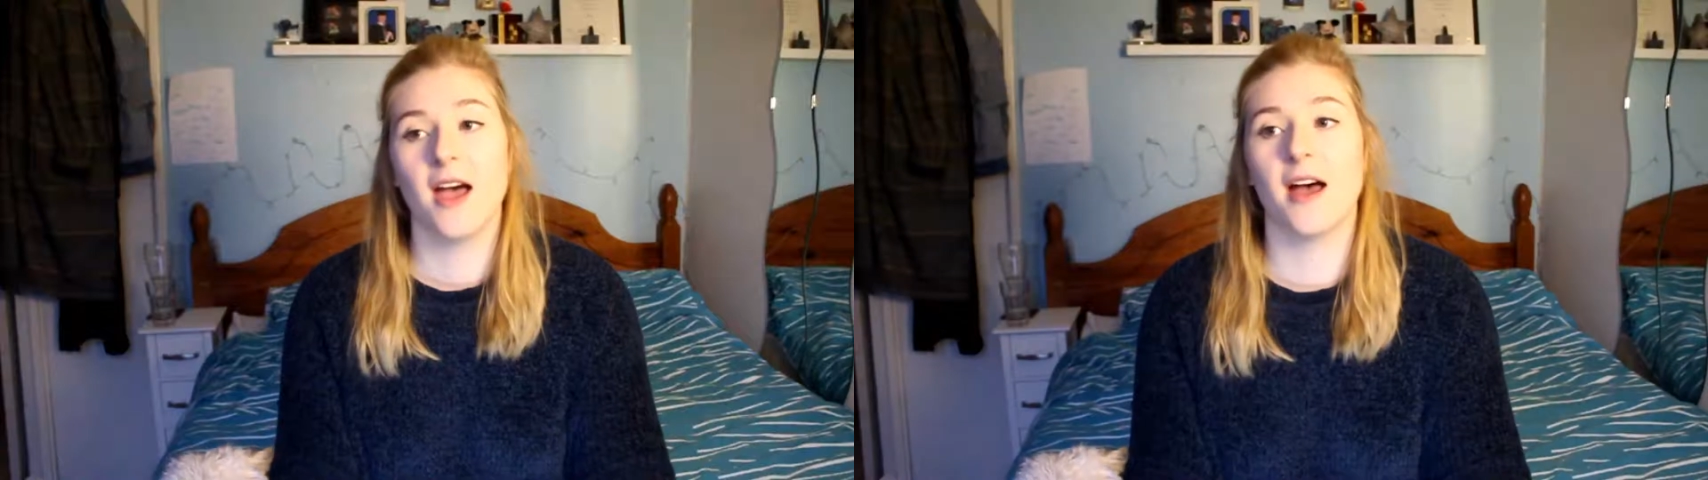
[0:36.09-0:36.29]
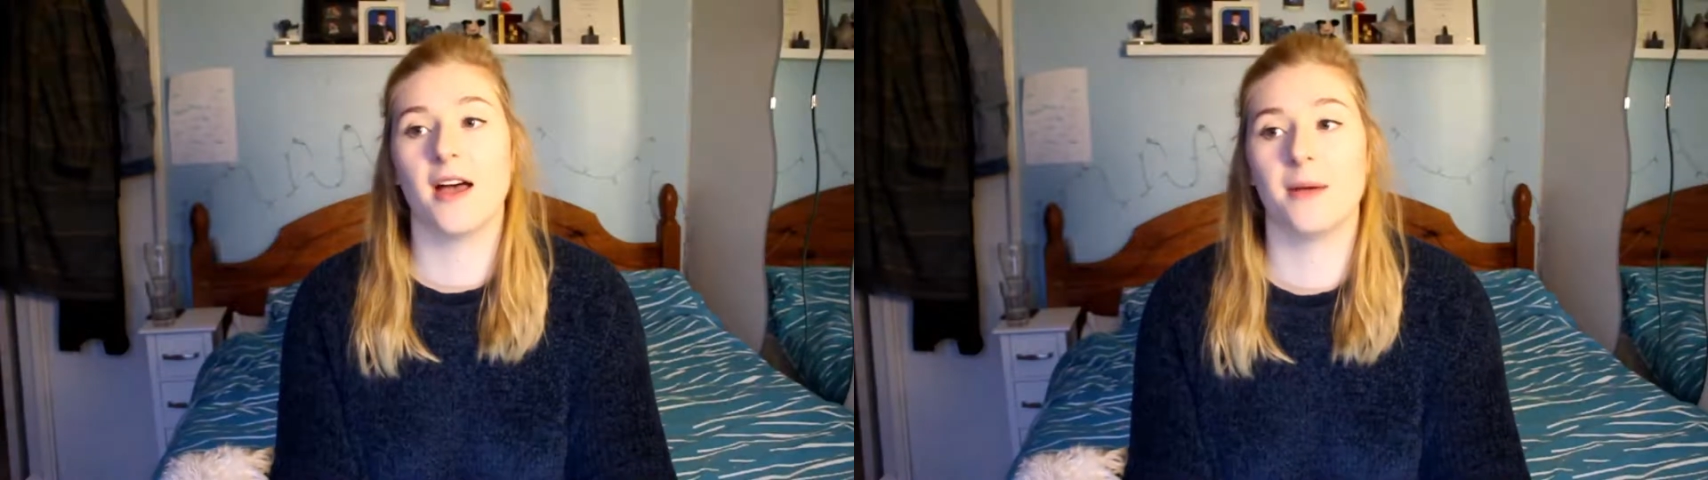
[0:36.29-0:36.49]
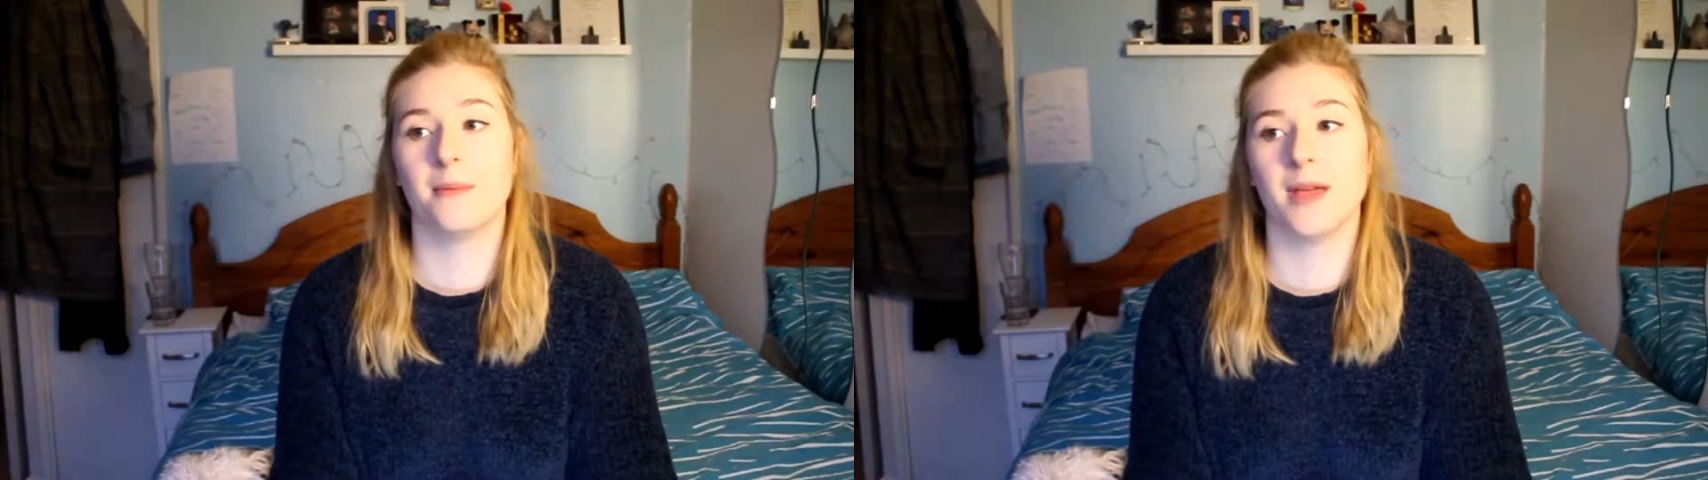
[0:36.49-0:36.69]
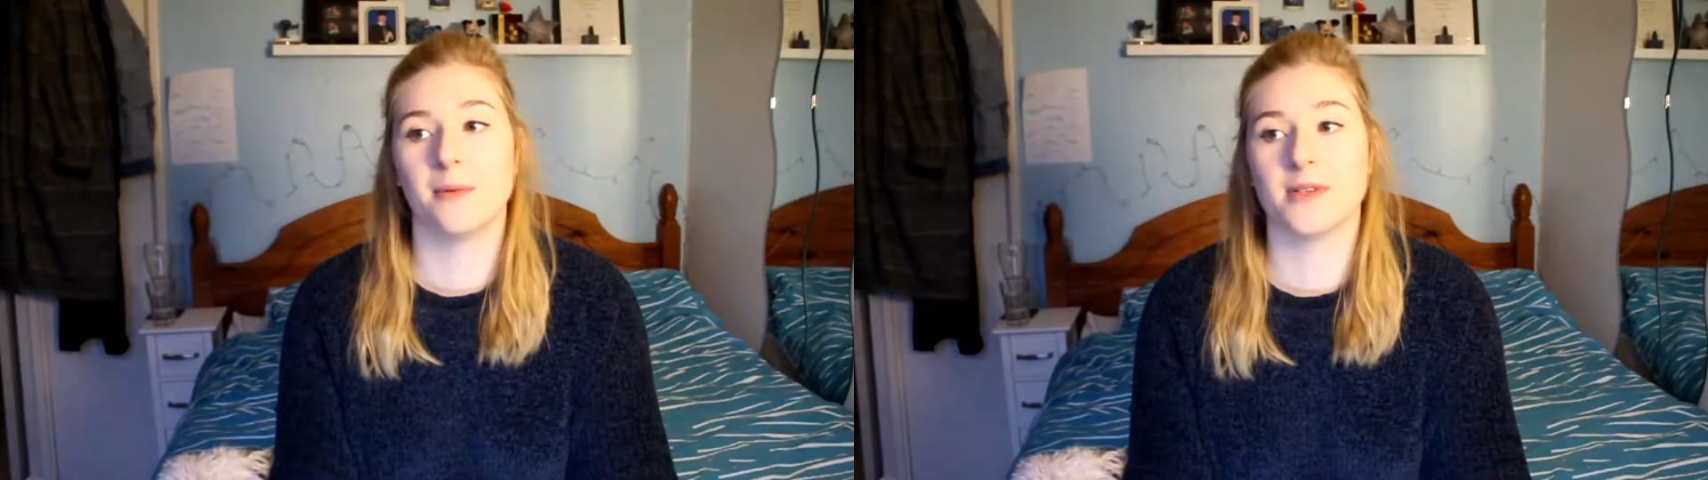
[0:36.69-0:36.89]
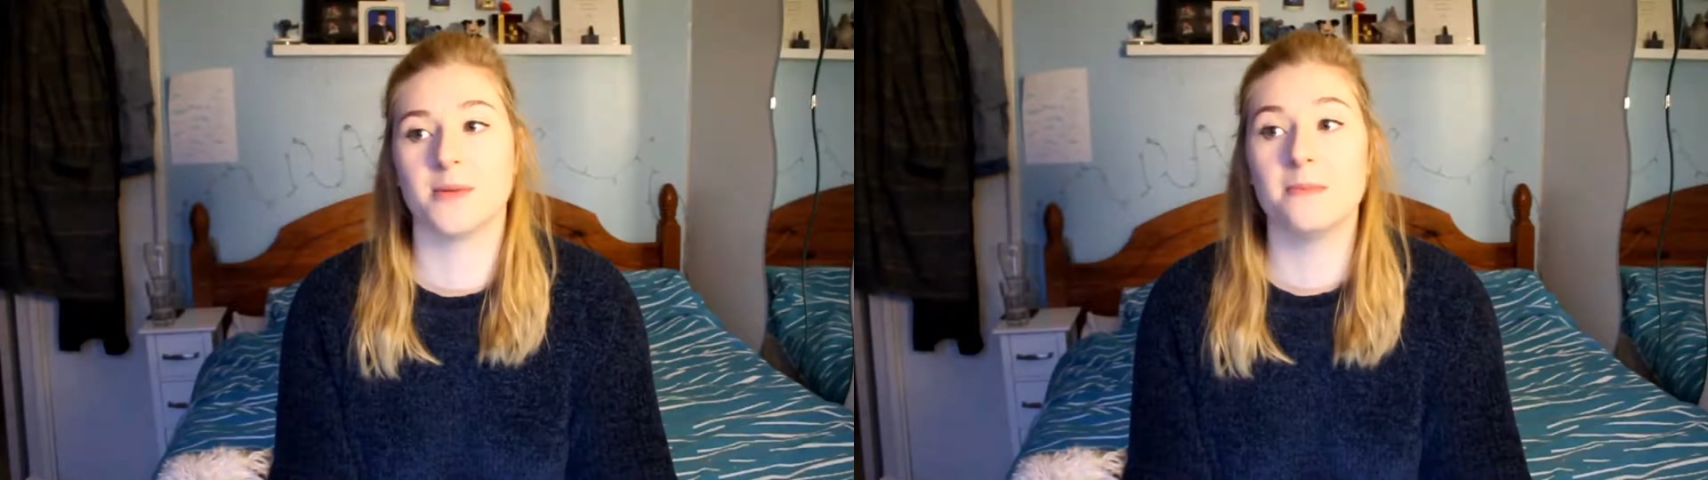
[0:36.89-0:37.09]

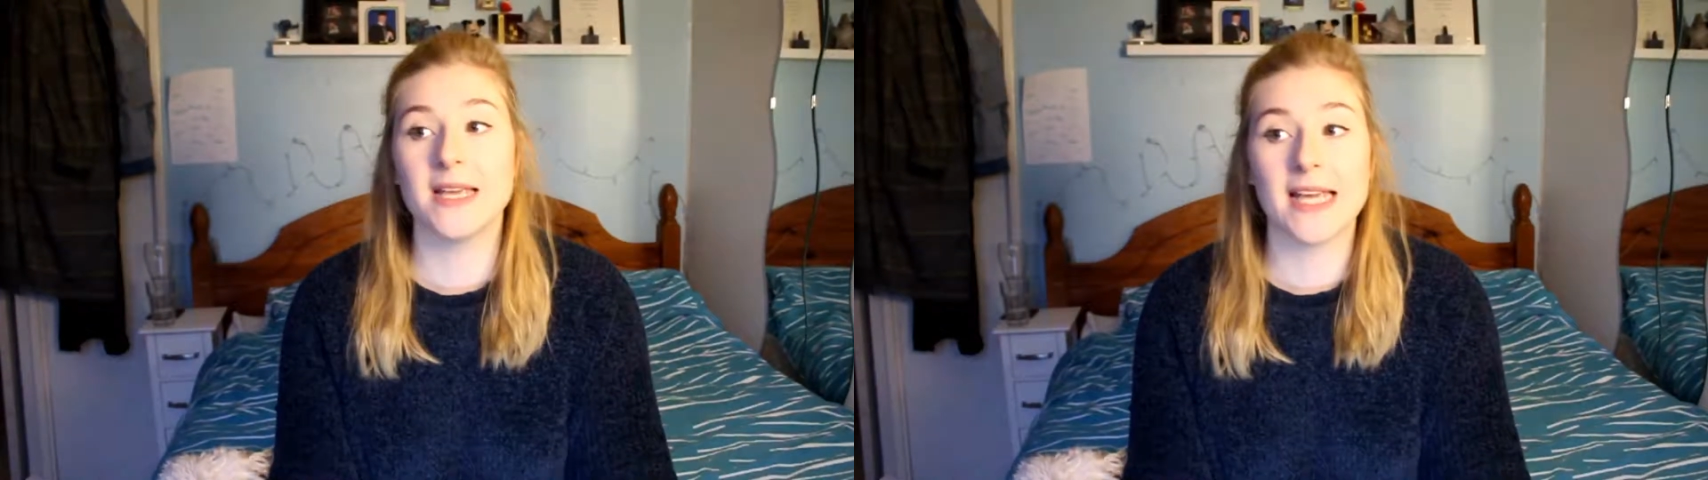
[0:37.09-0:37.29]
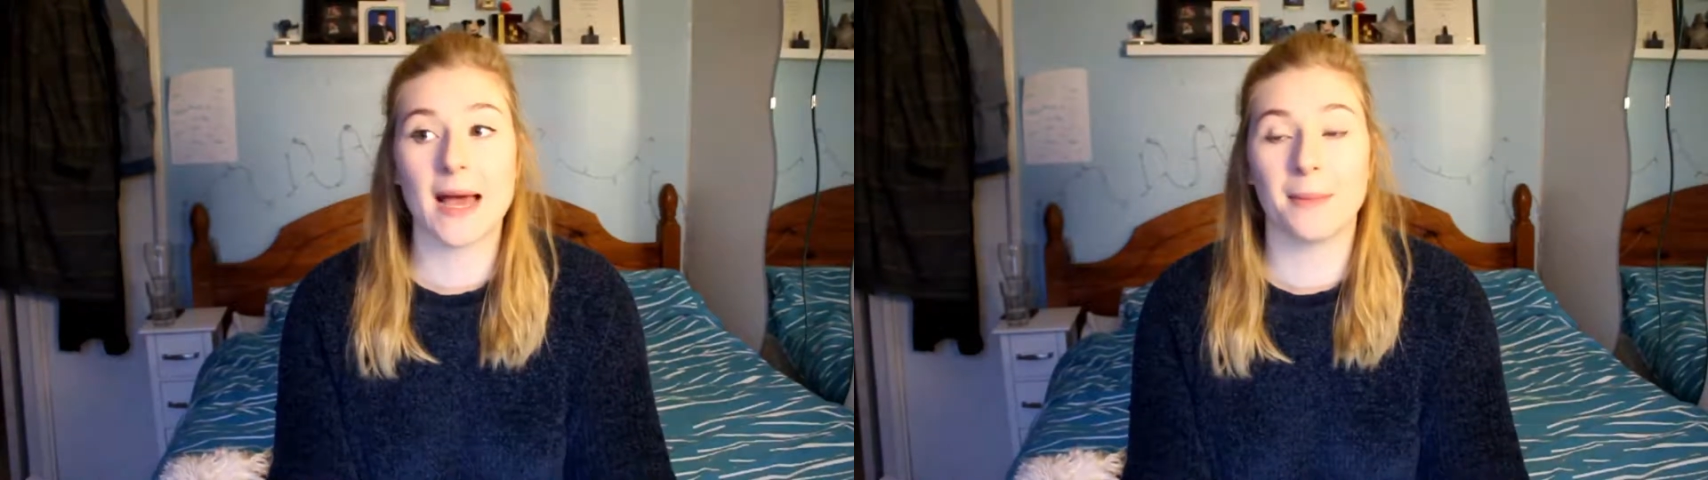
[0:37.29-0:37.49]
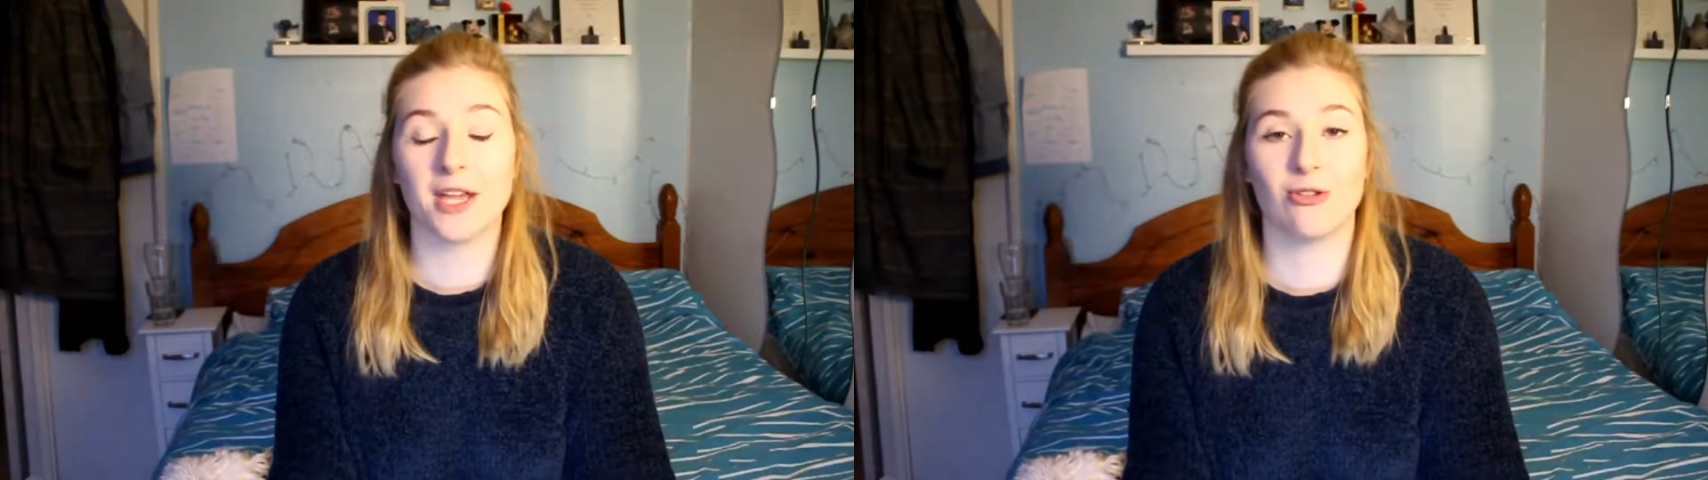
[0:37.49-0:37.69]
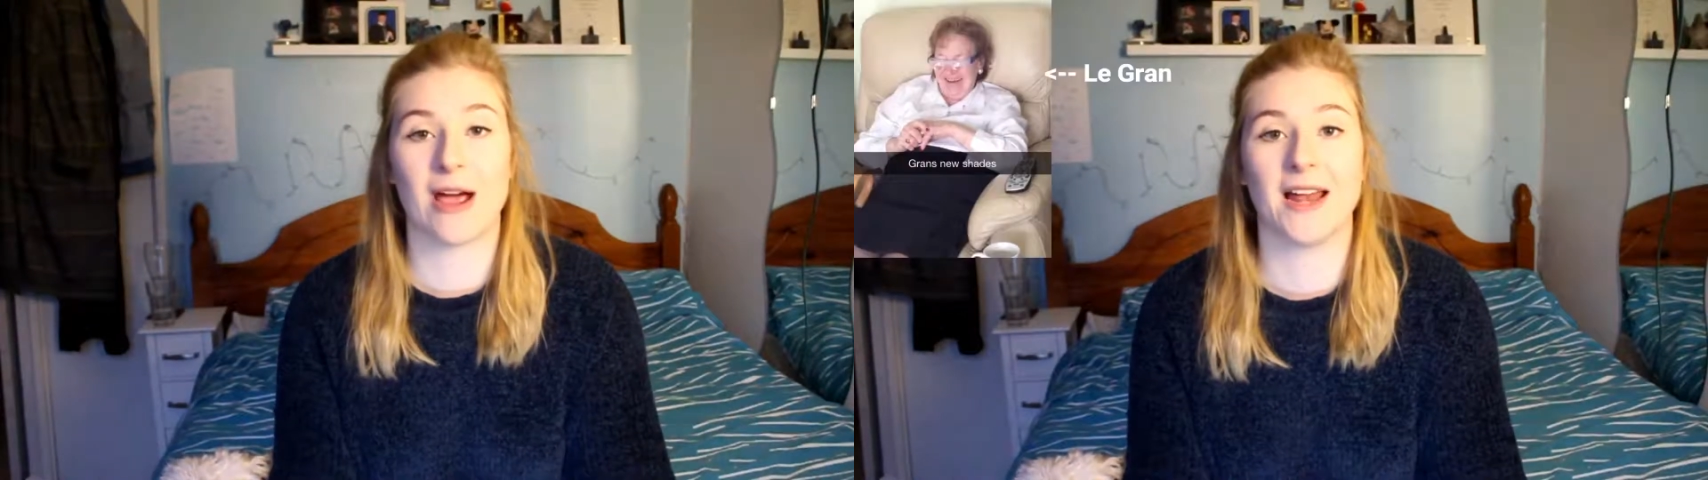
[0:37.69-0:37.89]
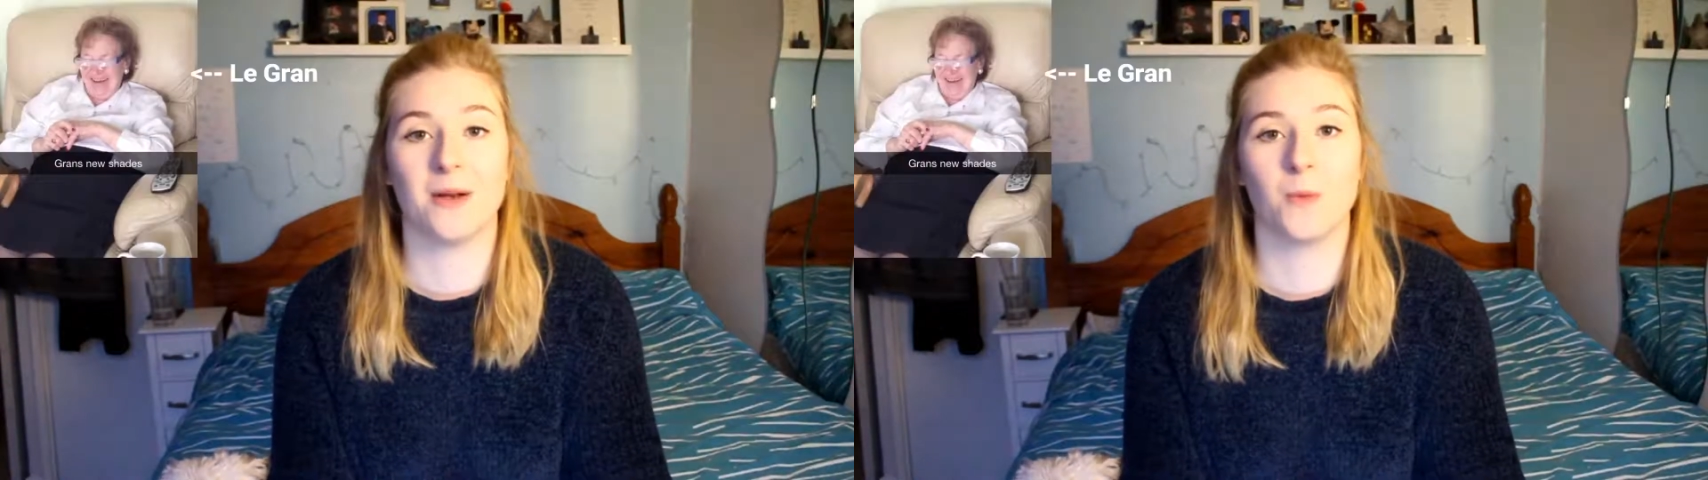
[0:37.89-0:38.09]
It was me and my
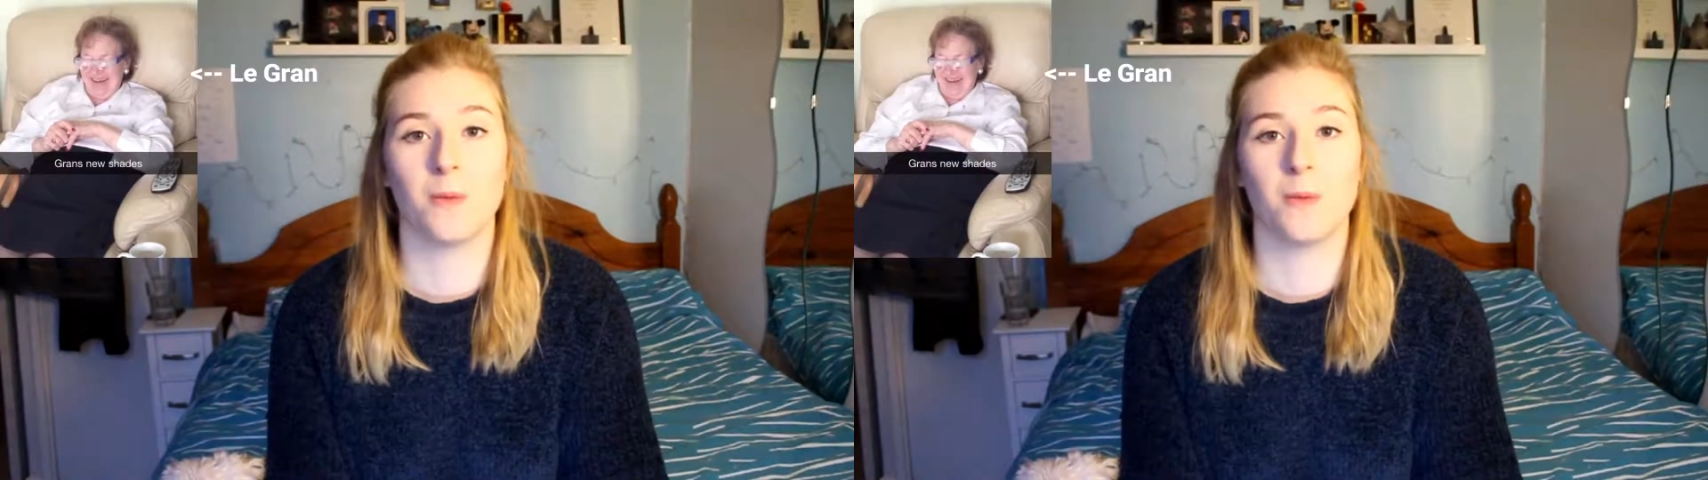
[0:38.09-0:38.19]
gran.